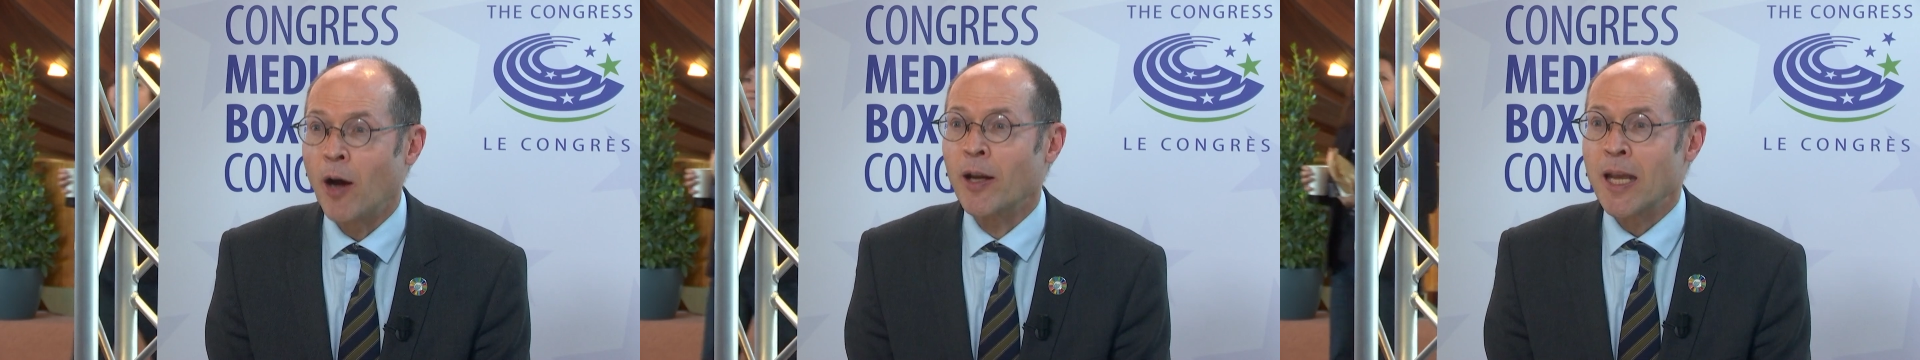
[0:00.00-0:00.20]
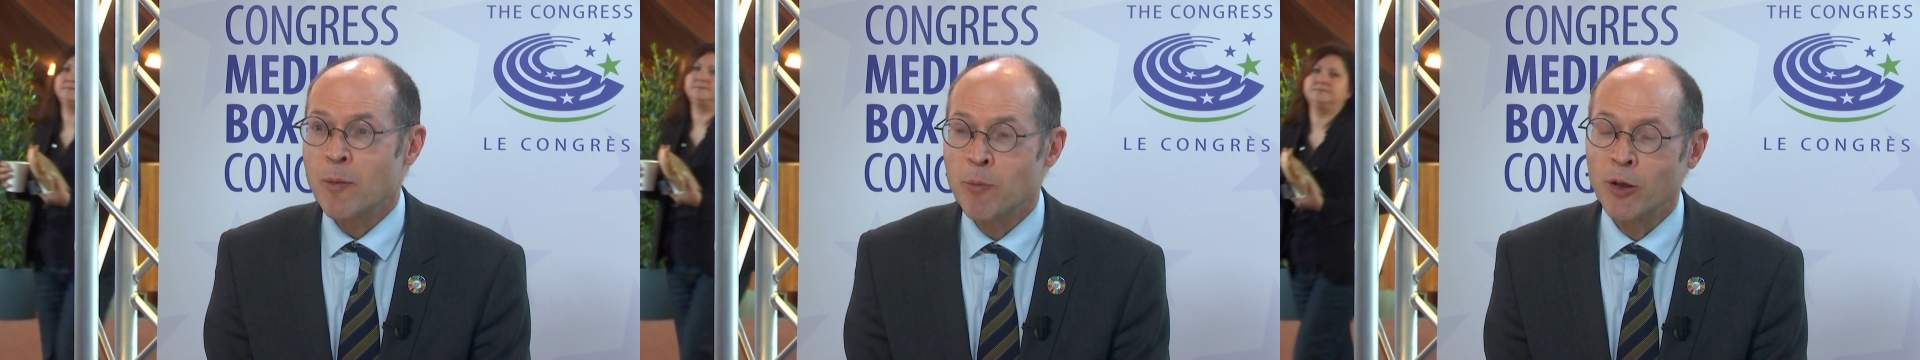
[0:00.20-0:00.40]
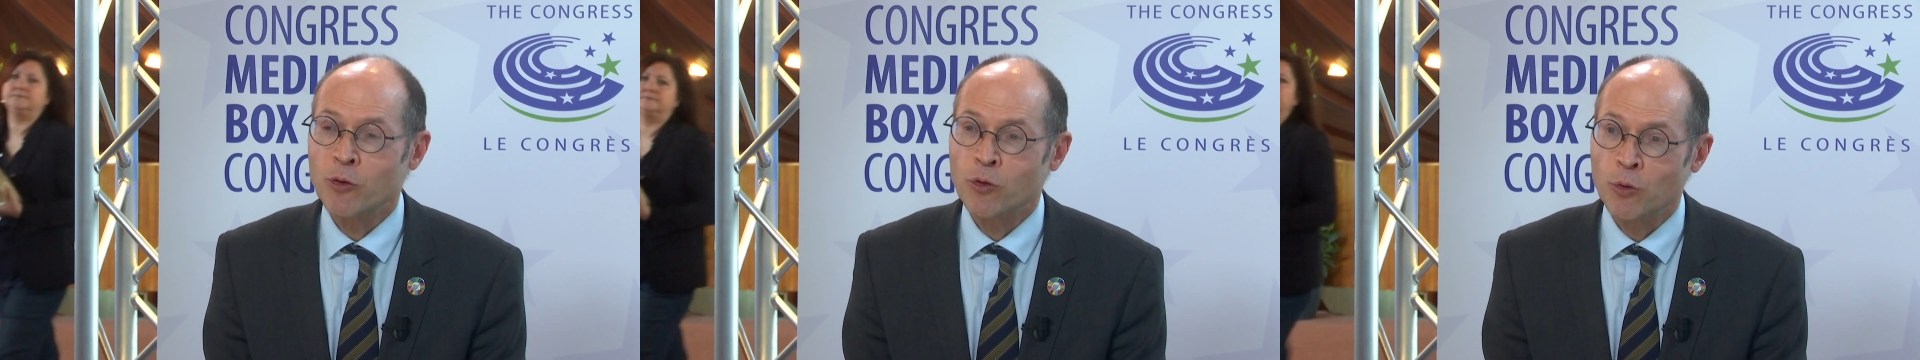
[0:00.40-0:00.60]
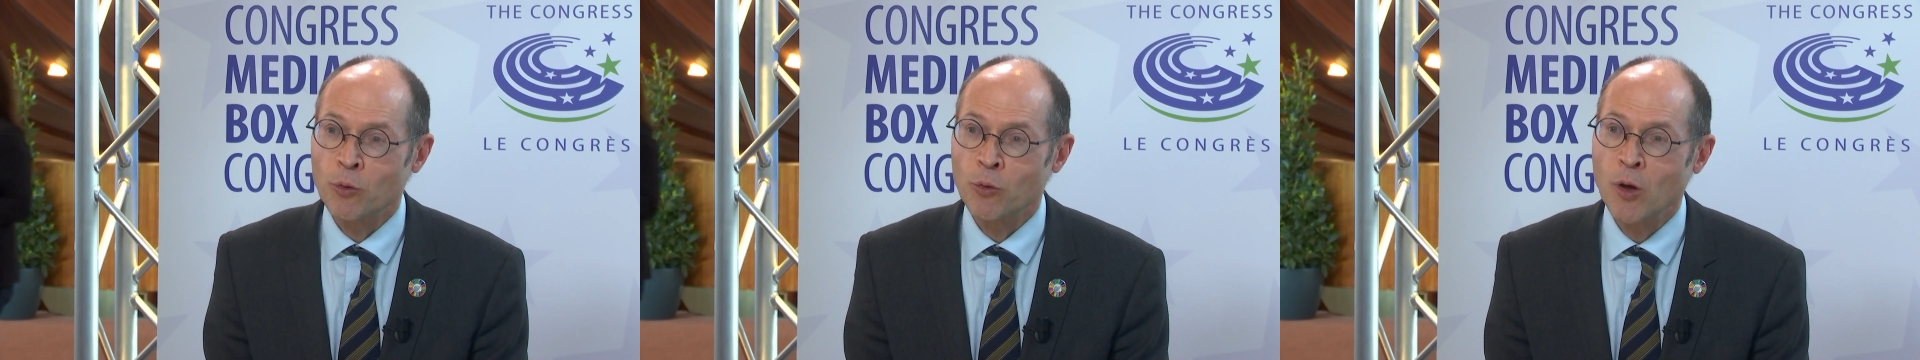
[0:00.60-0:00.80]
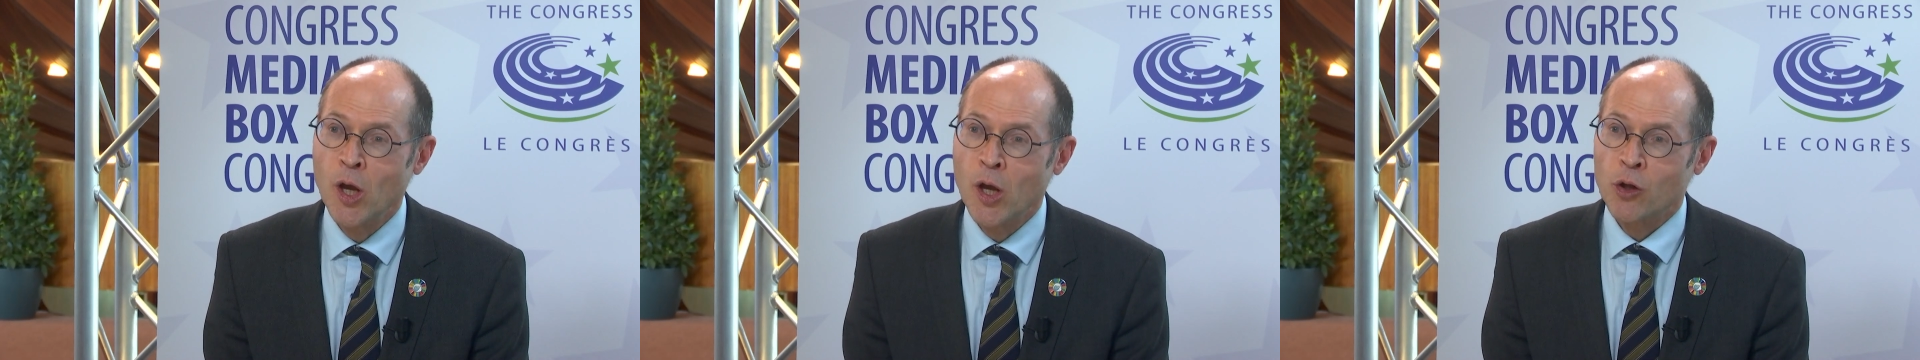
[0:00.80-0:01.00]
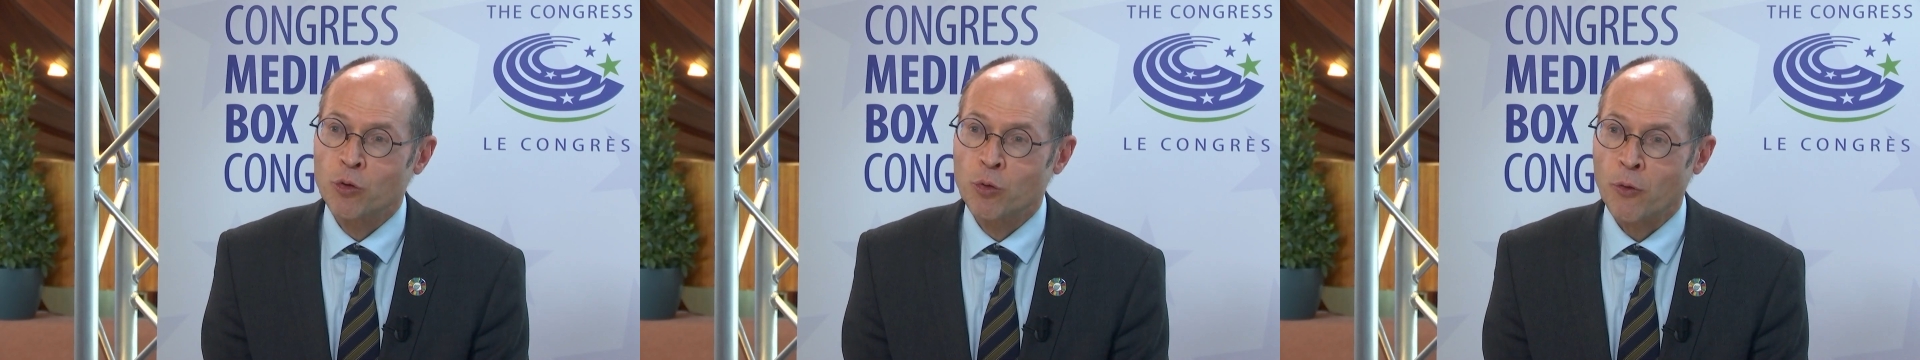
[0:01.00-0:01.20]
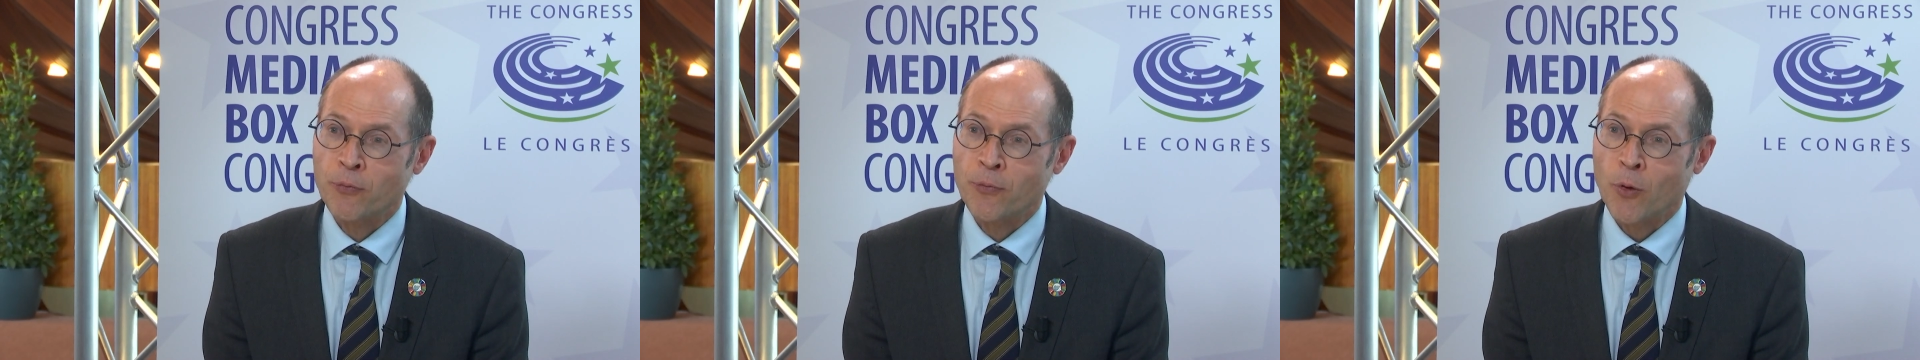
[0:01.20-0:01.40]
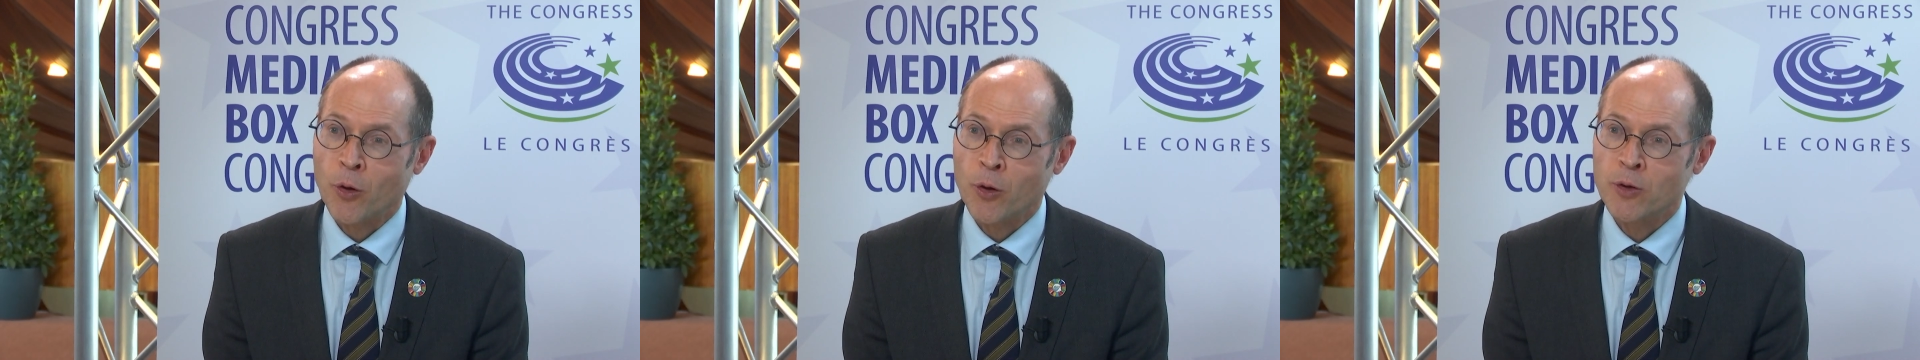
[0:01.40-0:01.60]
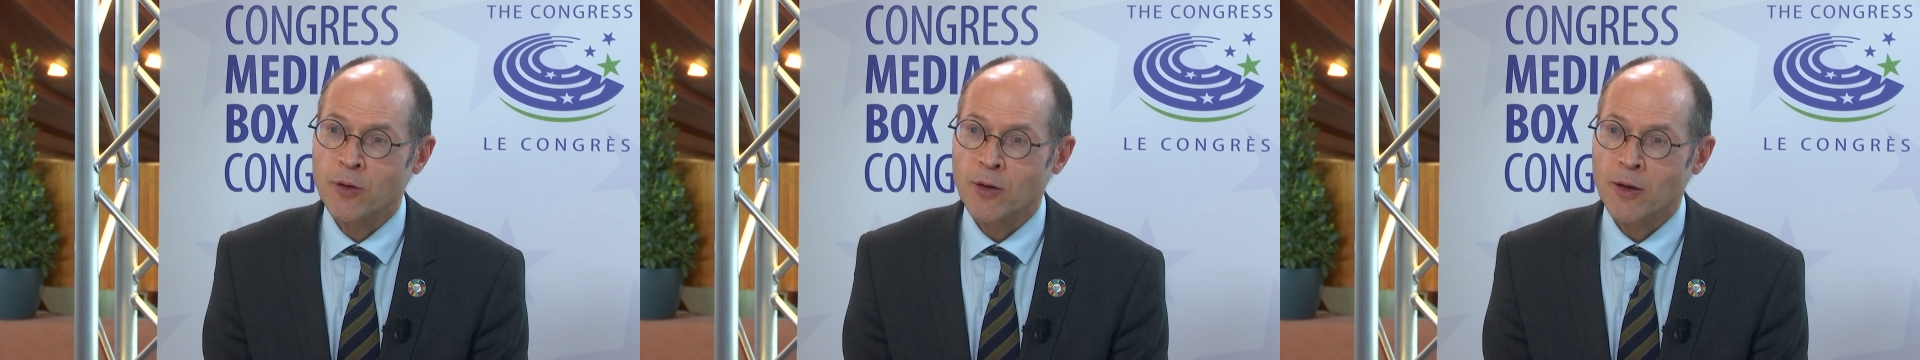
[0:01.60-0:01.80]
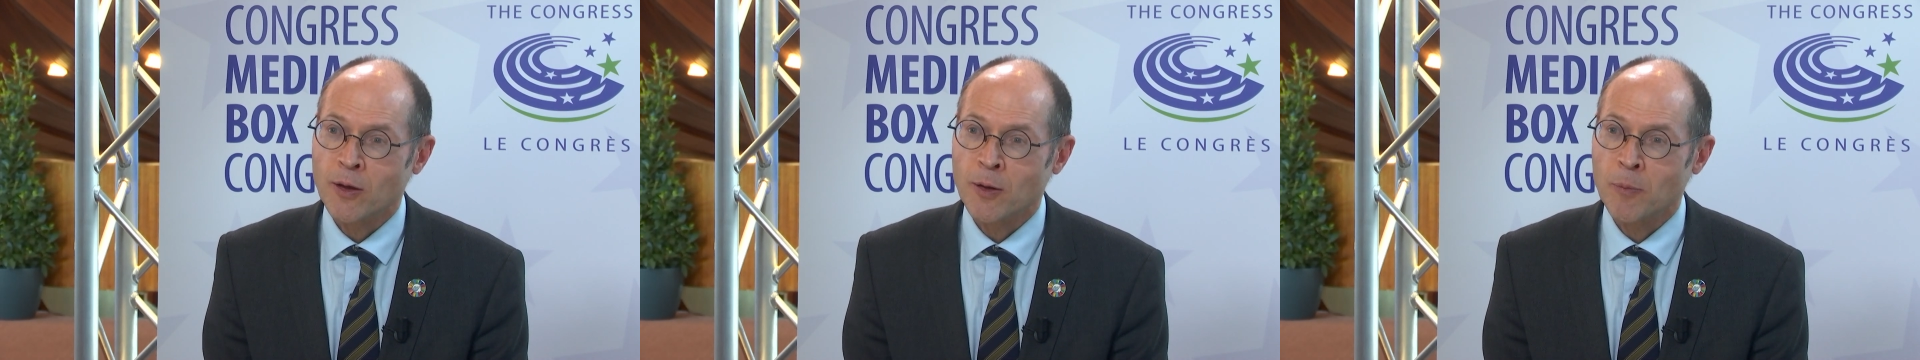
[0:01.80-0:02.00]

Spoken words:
unable to afford